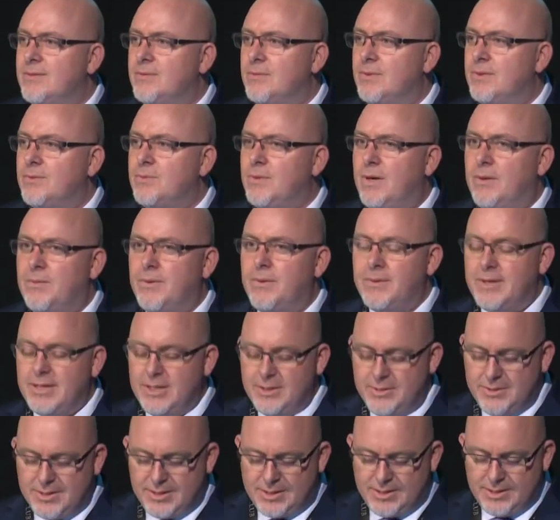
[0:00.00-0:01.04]
with what we were
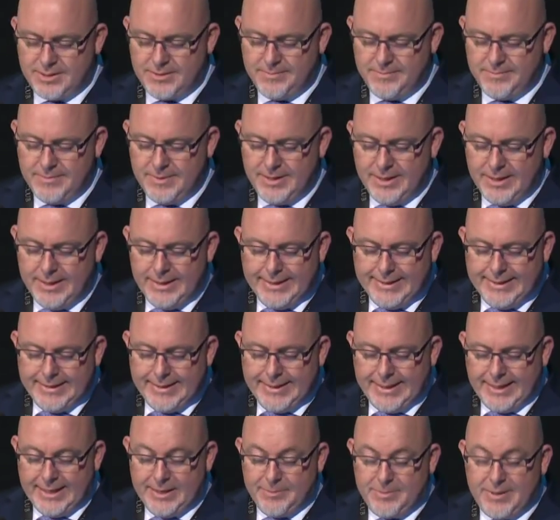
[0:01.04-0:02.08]
used to,
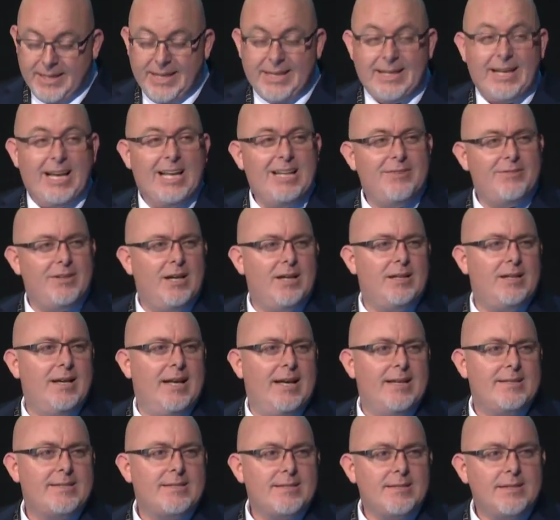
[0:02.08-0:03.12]
and it paid a hell of a lot
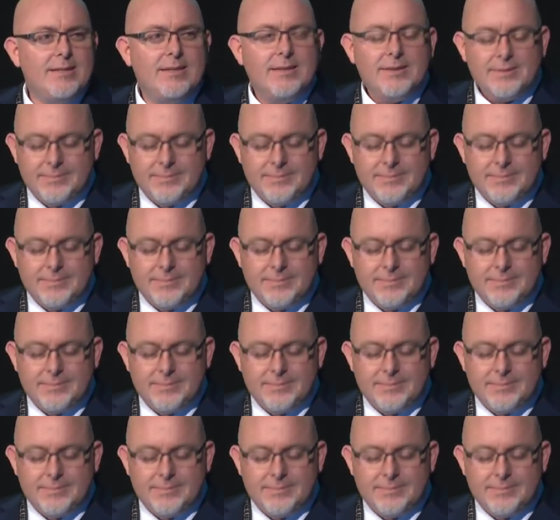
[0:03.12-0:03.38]
less.